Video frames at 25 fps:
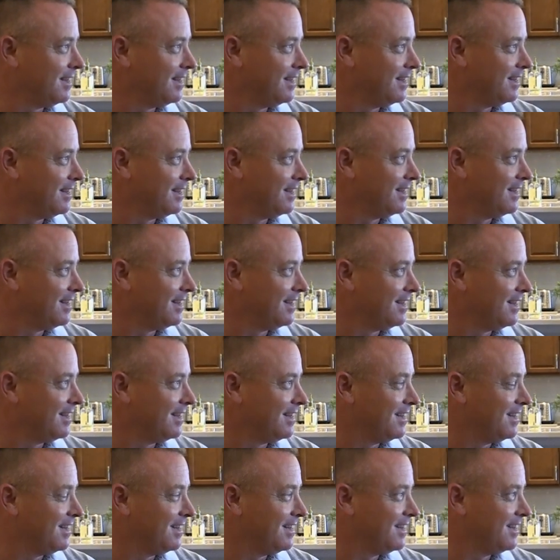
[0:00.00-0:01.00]

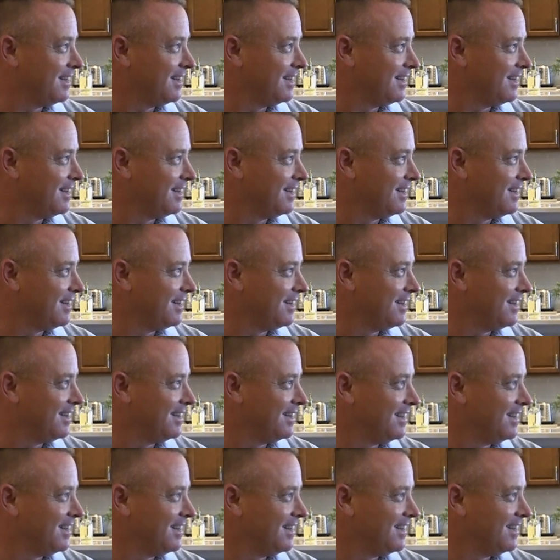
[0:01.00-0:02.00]

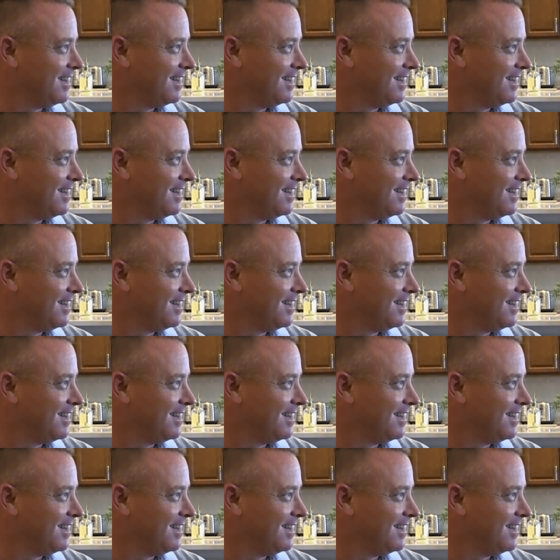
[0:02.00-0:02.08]
This person isn't speaking.